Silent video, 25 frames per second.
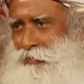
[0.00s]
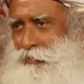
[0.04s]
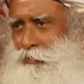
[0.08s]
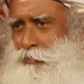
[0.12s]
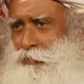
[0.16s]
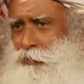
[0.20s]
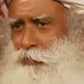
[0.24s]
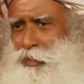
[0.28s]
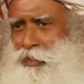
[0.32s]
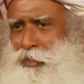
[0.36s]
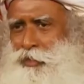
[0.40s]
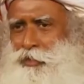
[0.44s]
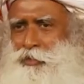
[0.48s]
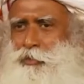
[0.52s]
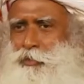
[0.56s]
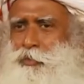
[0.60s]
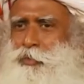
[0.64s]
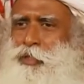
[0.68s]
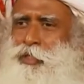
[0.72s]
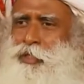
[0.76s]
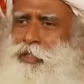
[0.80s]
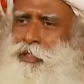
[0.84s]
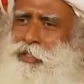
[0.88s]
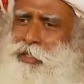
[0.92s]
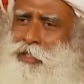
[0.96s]
what does the
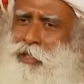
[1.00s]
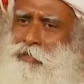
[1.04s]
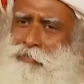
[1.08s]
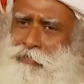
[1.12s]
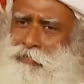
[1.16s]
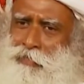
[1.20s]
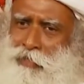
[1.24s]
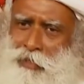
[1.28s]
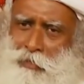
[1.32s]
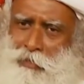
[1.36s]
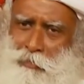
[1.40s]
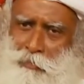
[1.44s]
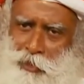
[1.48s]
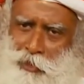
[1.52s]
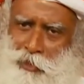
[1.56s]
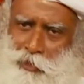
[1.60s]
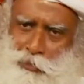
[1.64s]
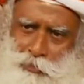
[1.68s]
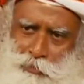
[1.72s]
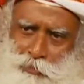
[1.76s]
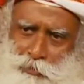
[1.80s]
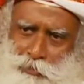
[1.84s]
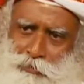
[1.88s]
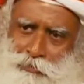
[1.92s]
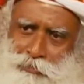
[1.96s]
word yantra mean
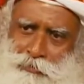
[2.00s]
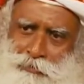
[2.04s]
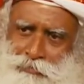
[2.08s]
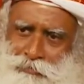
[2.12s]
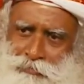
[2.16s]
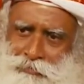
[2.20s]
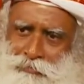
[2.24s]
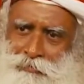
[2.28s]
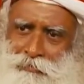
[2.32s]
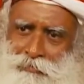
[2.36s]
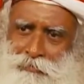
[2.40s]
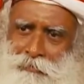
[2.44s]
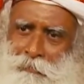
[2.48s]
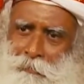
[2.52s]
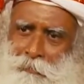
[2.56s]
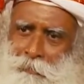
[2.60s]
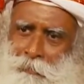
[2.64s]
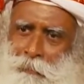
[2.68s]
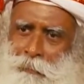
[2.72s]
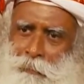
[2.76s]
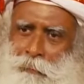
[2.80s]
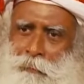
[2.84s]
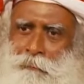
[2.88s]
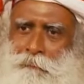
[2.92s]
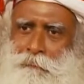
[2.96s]
to you?
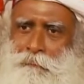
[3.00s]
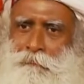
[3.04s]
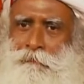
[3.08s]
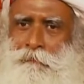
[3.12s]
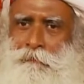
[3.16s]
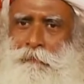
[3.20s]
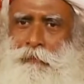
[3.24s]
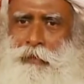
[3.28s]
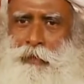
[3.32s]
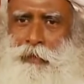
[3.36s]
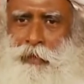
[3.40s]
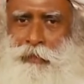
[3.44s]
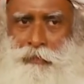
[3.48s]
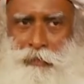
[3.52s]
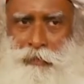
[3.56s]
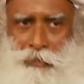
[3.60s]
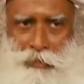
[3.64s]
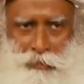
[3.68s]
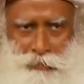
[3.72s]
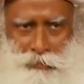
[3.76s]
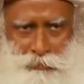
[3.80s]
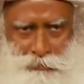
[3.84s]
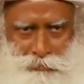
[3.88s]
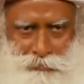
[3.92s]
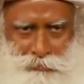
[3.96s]

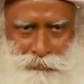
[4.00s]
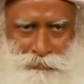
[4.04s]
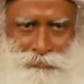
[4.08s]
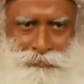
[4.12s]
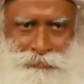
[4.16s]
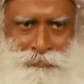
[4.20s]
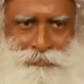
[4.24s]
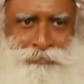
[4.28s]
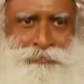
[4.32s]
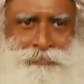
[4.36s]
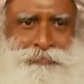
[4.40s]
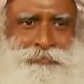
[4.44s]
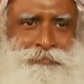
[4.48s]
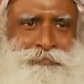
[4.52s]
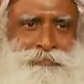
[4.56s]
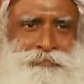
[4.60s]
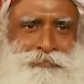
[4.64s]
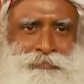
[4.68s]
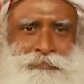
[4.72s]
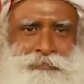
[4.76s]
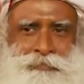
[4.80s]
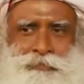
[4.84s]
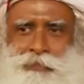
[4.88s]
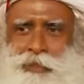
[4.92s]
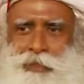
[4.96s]
Yantra?
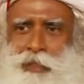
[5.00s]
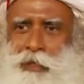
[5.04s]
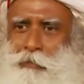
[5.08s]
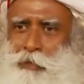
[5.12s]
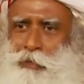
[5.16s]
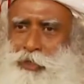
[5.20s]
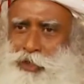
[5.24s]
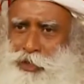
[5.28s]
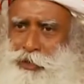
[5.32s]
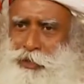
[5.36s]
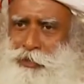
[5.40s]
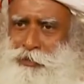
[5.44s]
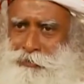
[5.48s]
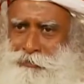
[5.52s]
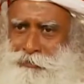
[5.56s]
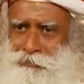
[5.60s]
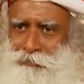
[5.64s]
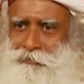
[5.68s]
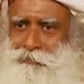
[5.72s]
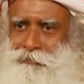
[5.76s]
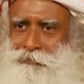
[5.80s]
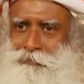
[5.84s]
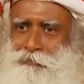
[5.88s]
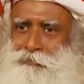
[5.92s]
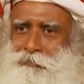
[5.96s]
A machine.
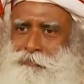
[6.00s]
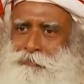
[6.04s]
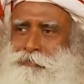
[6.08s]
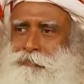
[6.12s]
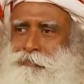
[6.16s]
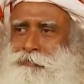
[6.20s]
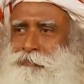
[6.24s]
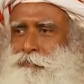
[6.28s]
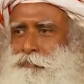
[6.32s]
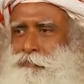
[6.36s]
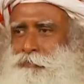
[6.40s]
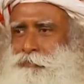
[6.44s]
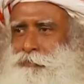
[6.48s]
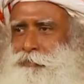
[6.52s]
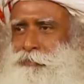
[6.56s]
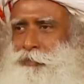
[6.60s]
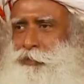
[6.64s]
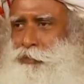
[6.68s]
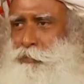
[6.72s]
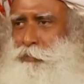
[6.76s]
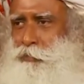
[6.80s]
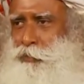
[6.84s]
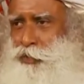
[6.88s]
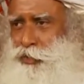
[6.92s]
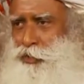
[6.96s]

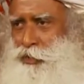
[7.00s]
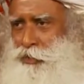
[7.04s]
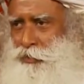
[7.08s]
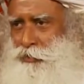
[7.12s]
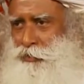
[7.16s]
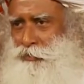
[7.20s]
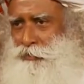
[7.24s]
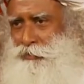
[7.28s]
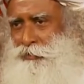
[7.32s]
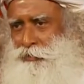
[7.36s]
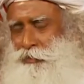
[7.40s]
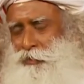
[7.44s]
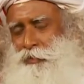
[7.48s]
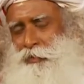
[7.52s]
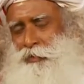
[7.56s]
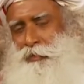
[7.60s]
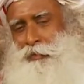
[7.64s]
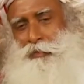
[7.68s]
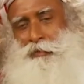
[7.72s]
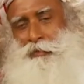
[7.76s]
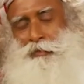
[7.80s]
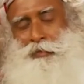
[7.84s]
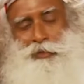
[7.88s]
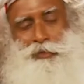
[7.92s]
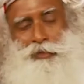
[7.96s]
It's a machine
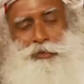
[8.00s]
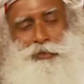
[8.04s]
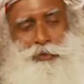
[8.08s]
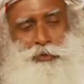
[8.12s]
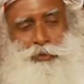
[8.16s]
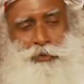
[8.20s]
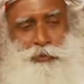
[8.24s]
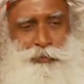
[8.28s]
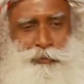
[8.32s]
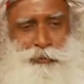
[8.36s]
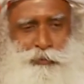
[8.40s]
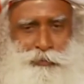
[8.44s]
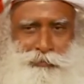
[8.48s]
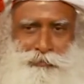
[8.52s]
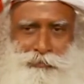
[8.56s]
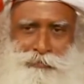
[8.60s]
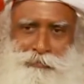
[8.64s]
or it's a tool.